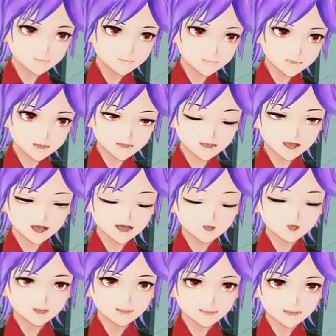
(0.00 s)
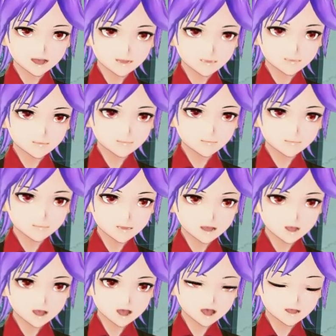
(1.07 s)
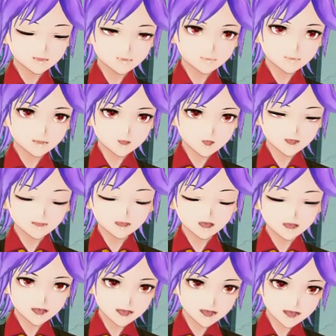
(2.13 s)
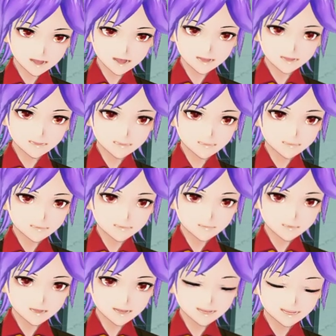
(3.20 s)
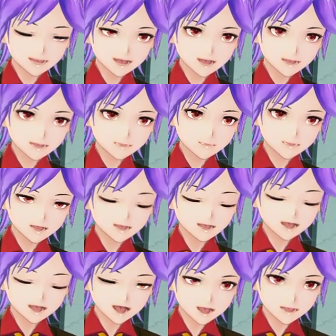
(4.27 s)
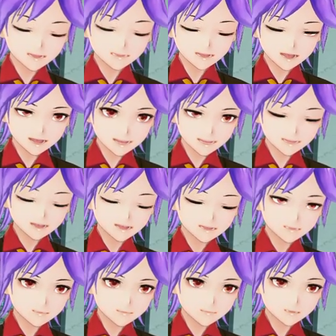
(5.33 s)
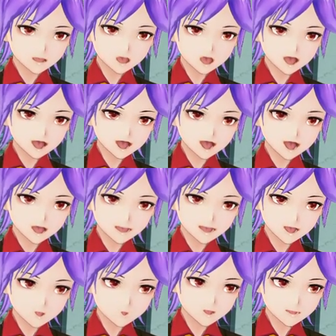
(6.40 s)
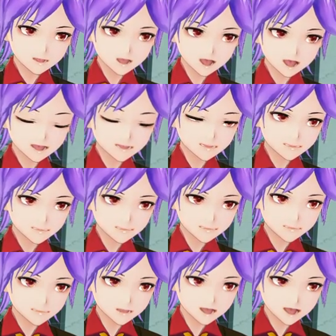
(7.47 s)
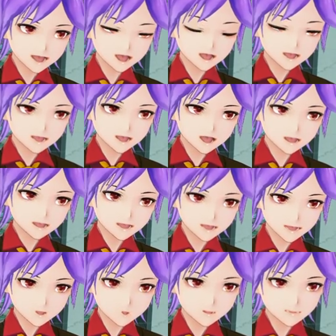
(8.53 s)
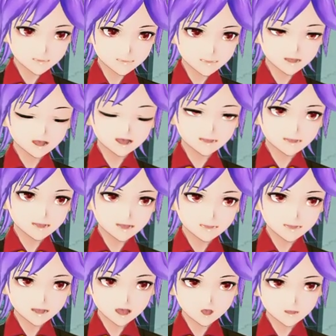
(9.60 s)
And that way, the the ones on the cannons can the laser cannons can hit the weak spots of the Boreals much easier.